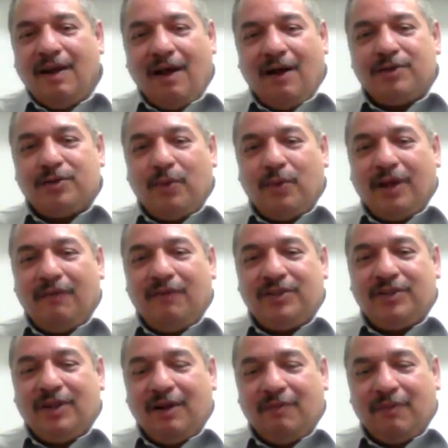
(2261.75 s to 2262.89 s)
I also want
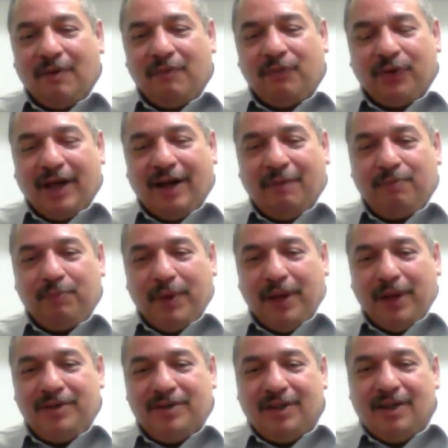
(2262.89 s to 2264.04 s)
to I forgot to
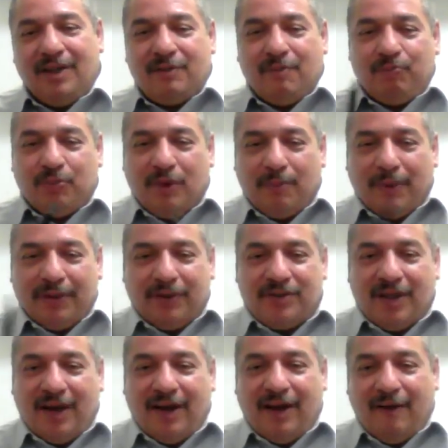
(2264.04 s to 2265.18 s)
mention this about the
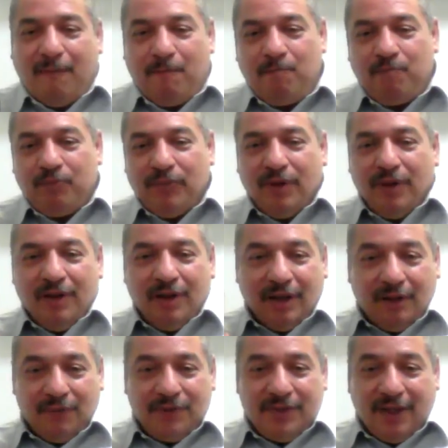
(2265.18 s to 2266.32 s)
shout out.
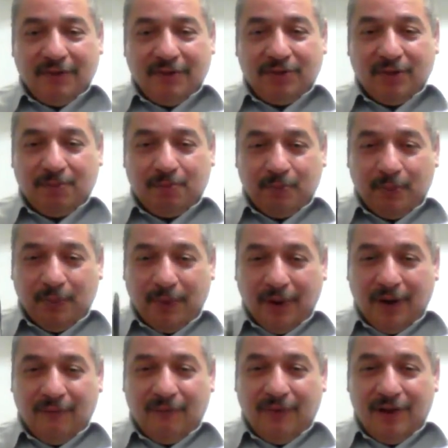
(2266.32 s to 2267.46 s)
Give a shout out to the
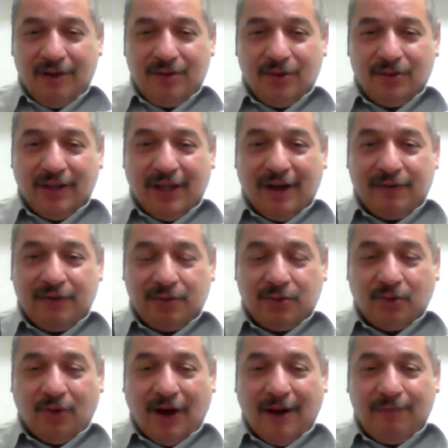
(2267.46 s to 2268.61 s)
individuals that have
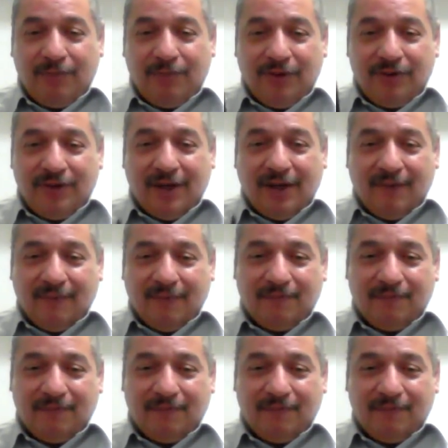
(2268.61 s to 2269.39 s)
subscribed to the channel.